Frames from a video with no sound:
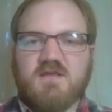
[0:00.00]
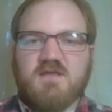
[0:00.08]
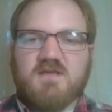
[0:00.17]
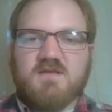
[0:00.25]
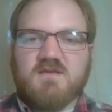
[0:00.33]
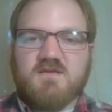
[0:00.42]

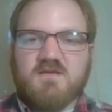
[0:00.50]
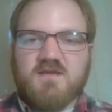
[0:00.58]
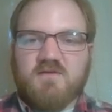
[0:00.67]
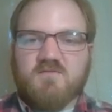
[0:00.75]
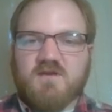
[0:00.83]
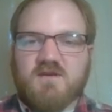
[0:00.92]
in,
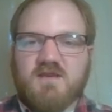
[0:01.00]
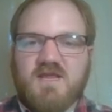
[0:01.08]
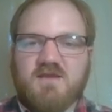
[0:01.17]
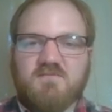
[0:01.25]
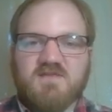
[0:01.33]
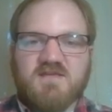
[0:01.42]
and we're going
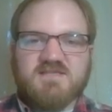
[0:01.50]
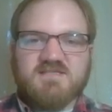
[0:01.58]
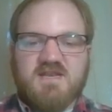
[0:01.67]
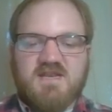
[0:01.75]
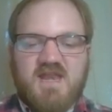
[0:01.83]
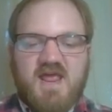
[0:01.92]
to name
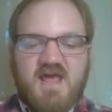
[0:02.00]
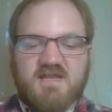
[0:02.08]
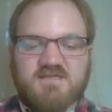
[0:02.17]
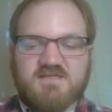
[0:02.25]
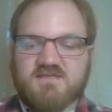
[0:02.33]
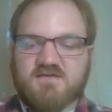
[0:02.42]
this
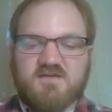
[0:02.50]
net